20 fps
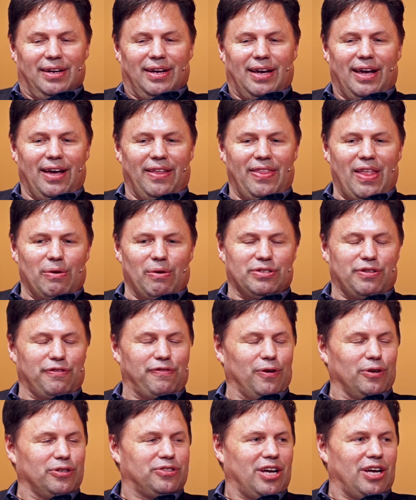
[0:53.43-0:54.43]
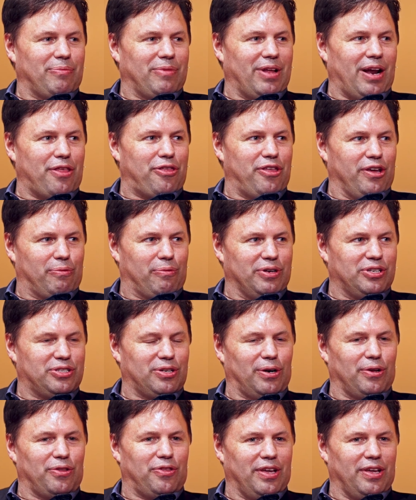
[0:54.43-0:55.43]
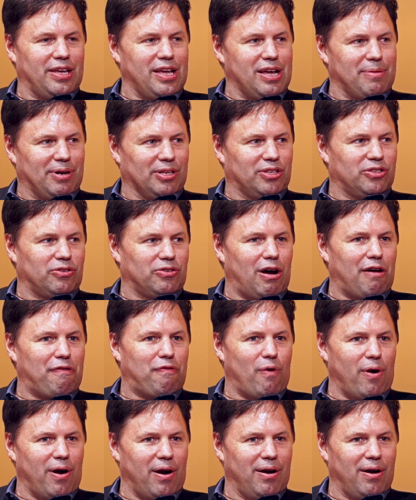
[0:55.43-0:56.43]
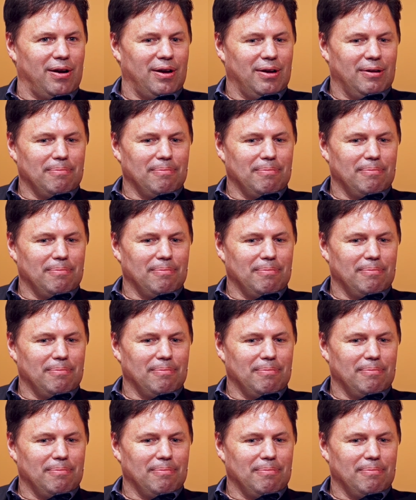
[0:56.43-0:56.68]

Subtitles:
And that was the first time that I think we started thinking about software